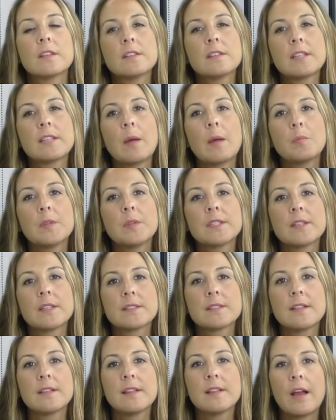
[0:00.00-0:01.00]
template doesn't
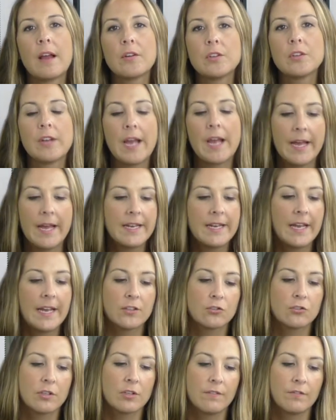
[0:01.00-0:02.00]
allow you to add
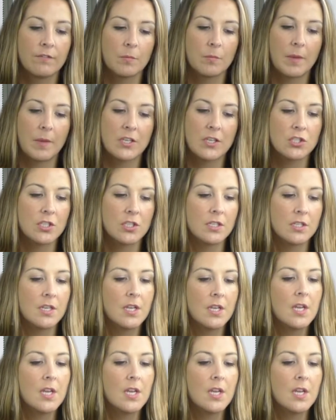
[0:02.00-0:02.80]
extra information